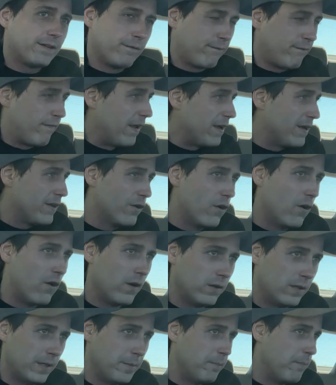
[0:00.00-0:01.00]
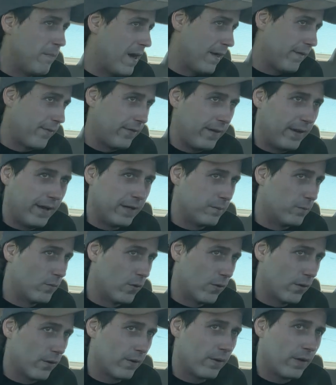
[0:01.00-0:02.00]
to fentanyl and meth
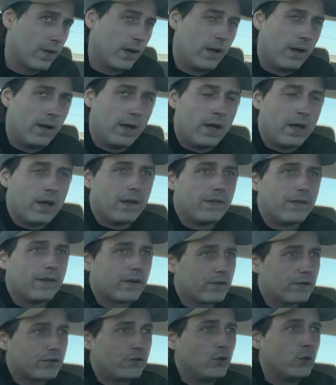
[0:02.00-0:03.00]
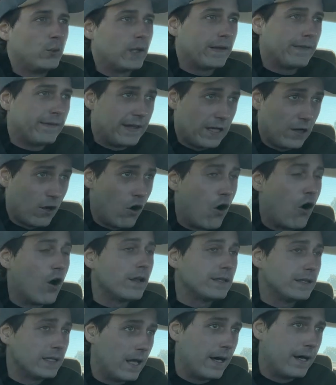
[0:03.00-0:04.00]
anymore. They're doing the
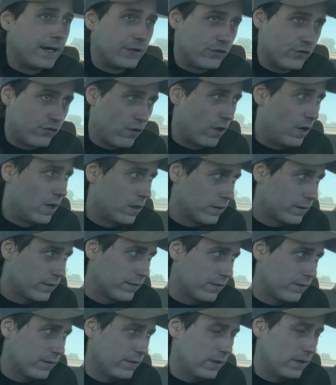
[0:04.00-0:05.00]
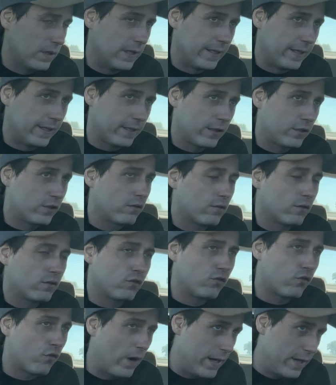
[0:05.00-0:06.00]
online drugs, like
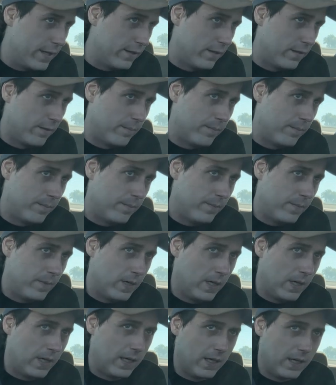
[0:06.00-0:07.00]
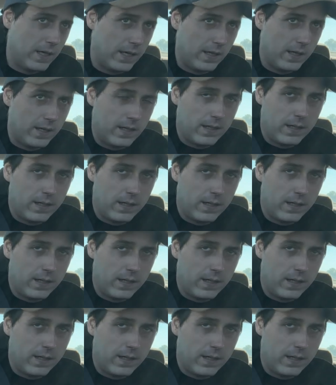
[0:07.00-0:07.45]
Kratom, uh,